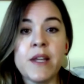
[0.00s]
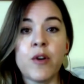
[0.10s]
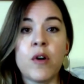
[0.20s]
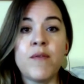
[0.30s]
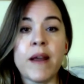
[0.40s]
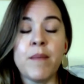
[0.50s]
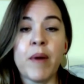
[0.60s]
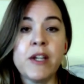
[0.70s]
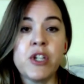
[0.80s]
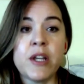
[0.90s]
your own
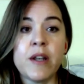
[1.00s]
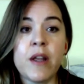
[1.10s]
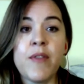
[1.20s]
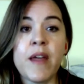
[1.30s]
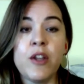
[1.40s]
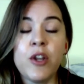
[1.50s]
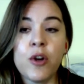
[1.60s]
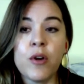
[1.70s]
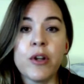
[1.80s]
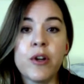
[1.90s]
vibration, then
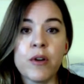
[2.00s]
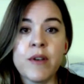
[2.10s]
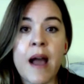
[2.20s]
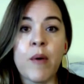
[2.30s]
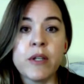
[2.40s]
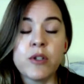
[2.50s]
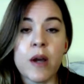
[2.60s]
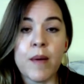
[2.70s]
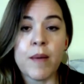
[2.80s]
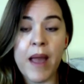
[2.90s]
you're now
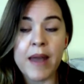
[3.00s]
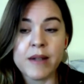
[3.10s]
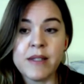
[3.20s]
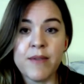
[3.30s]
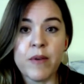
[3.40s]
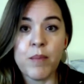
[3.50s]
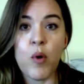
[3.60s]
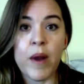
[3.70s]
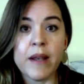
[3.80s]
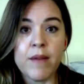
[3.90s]
at a different
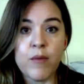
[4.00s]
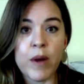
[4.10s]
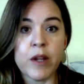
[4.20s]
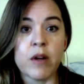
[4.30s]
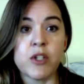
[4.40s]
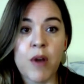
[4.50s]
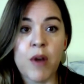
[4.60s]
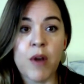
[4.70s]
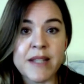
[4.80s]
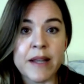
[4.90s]
point of what you're attracting.